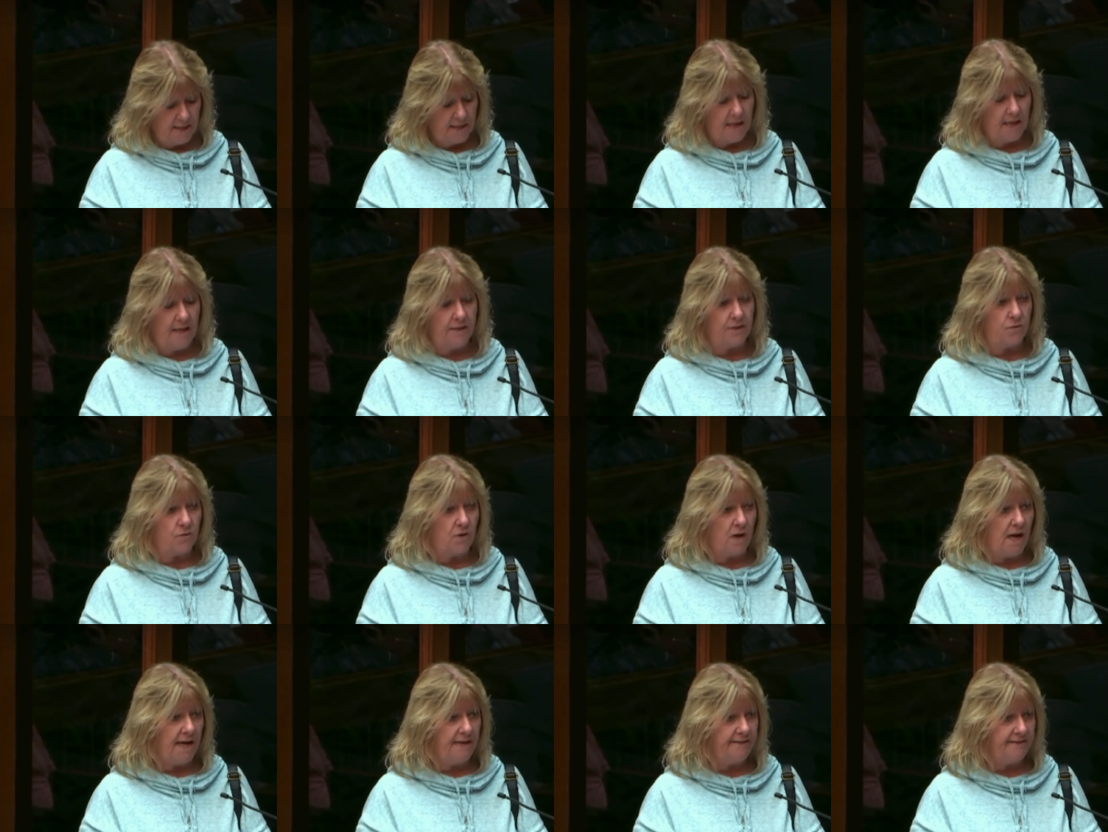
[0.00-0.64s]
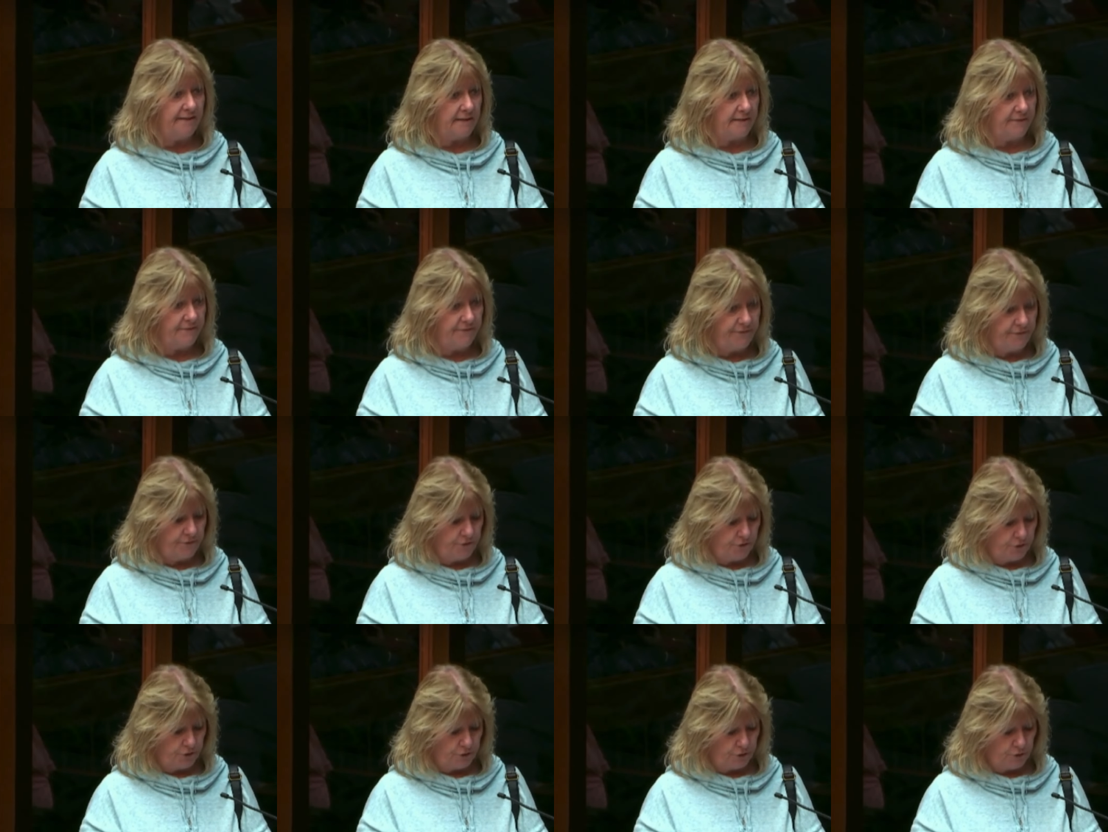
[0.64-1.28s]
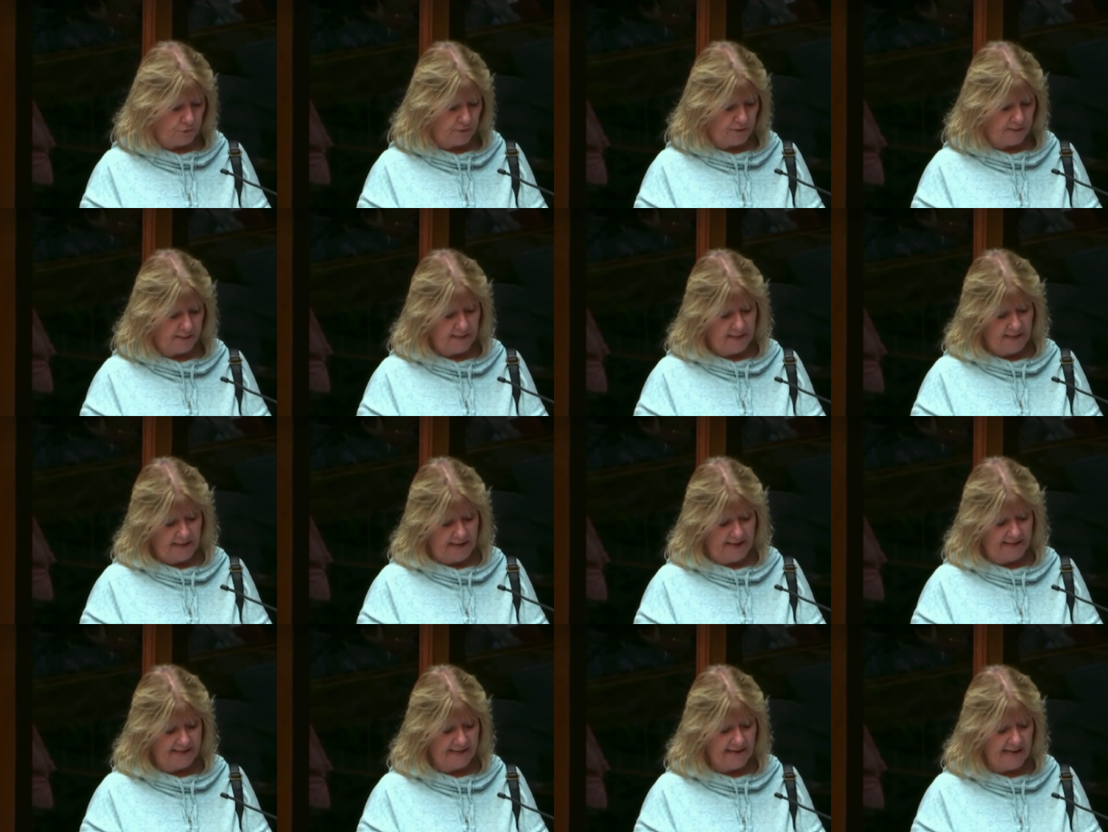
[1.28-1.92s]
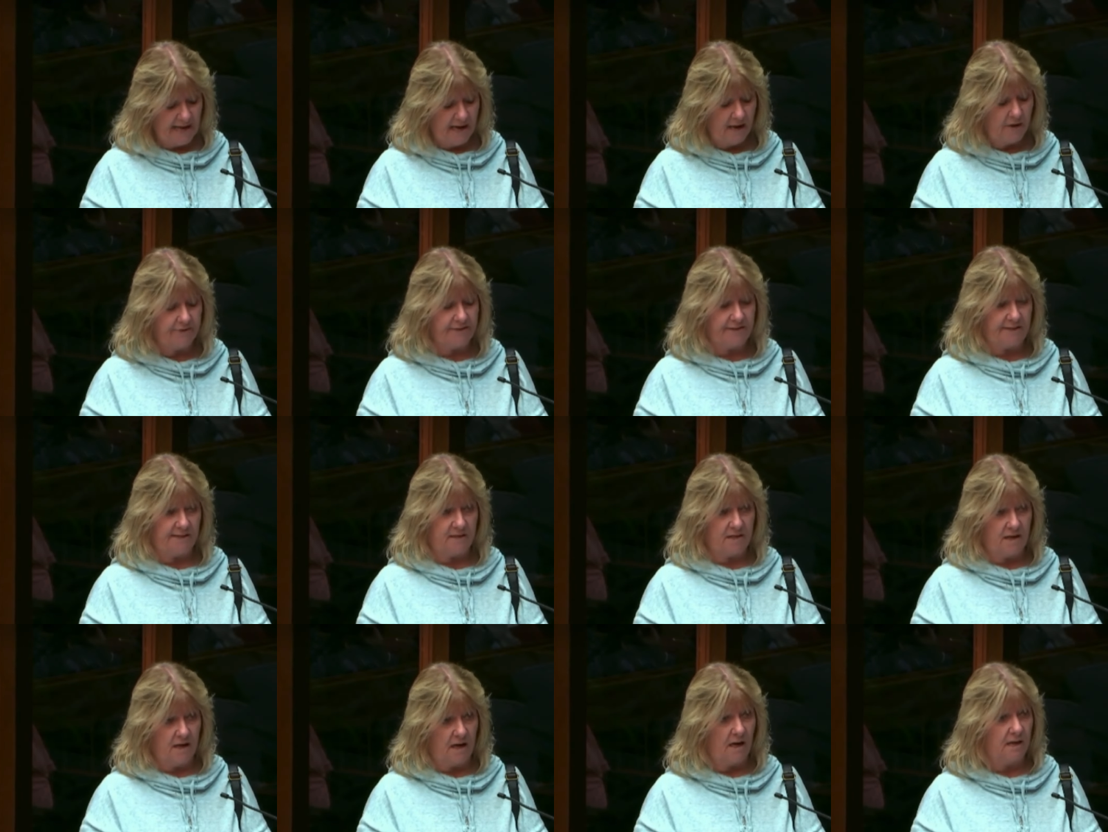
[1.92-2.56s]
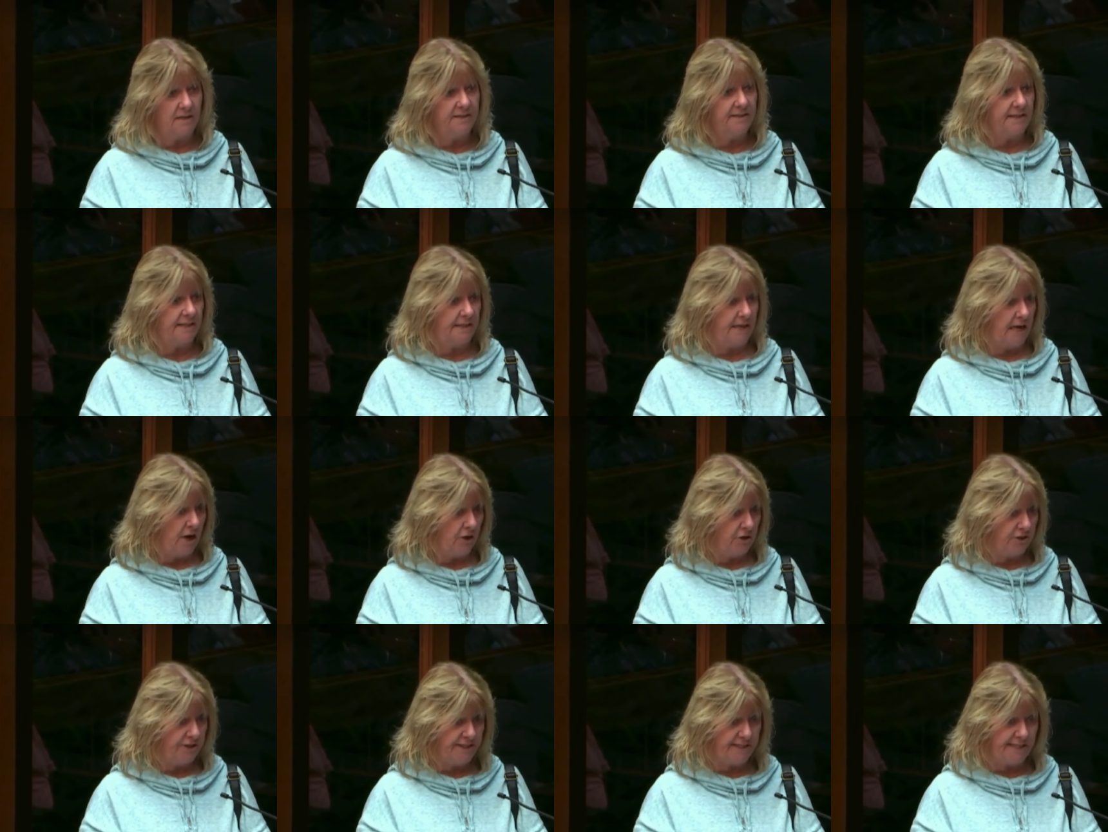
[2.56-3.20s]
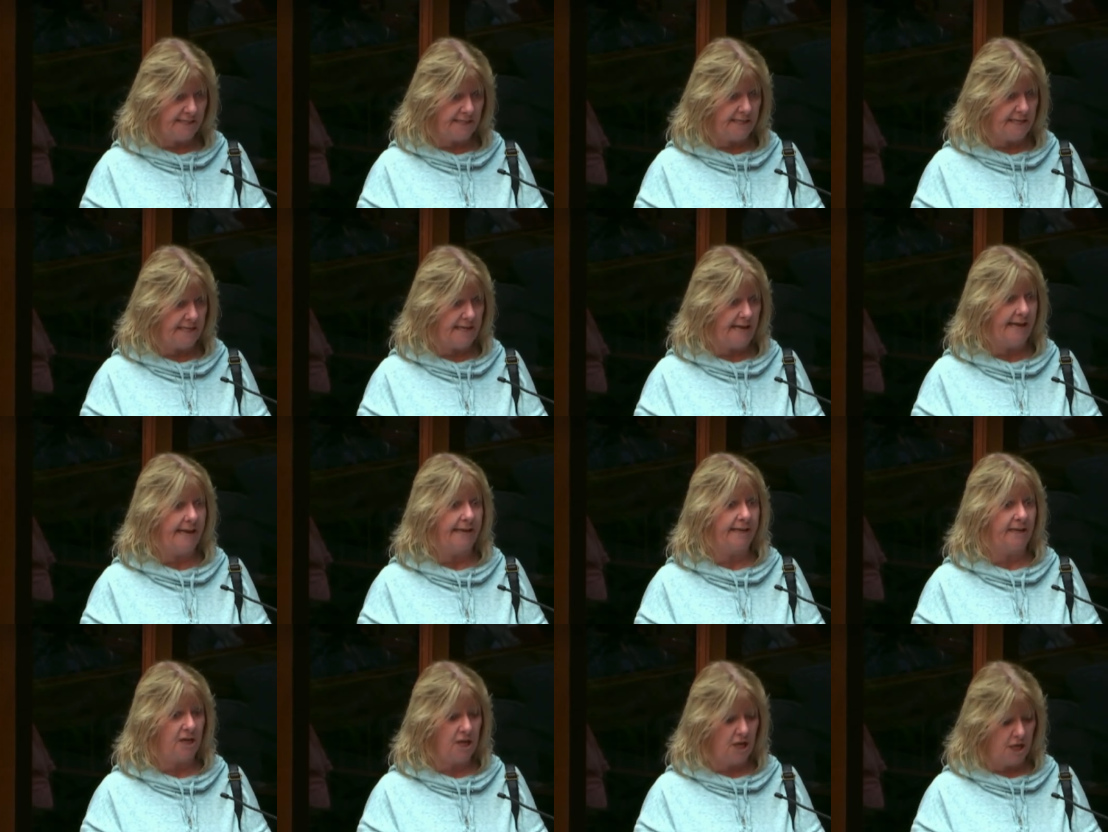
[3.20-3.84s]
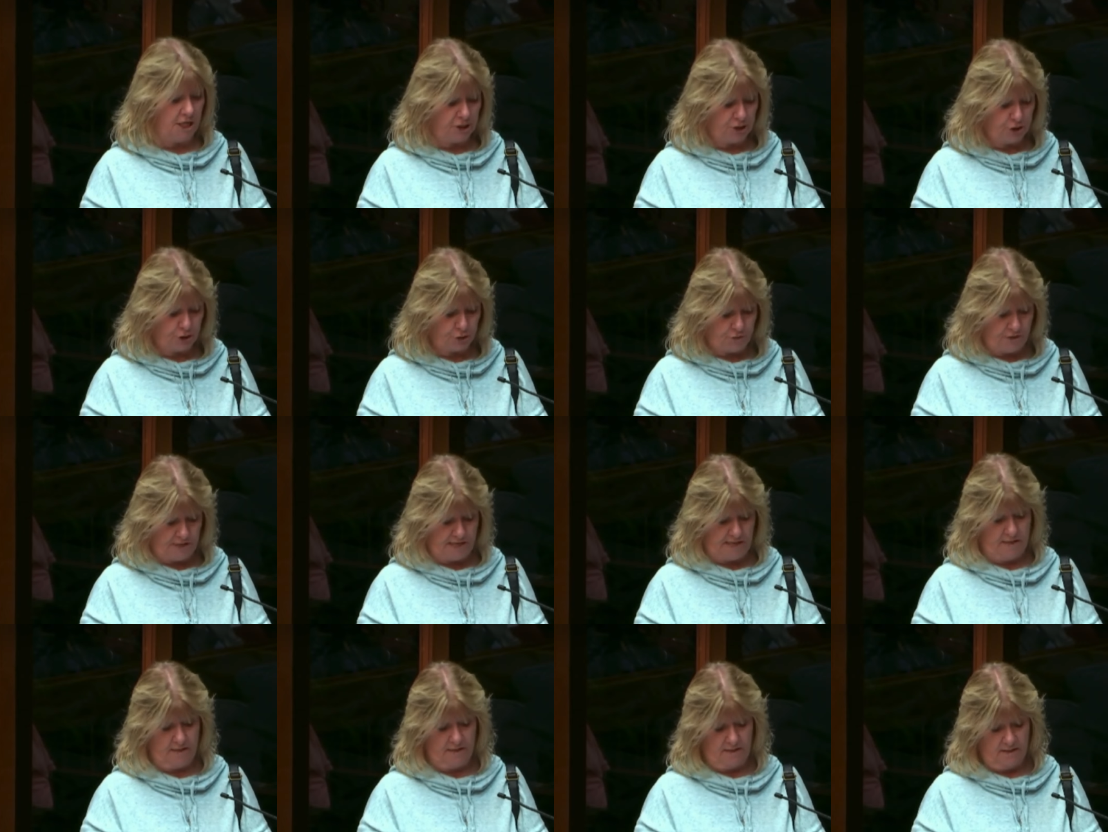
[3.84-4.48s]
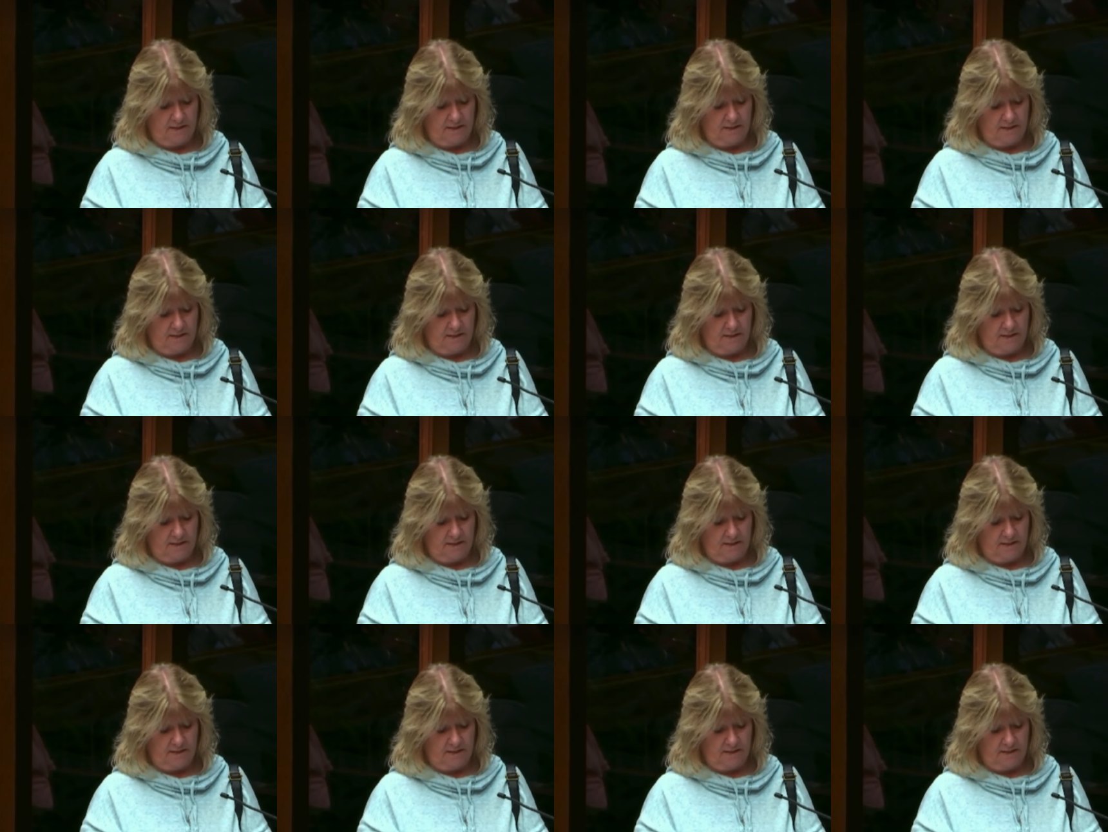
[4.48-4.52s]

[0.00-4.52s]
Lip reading: and the rising food and housing costs in our city and country.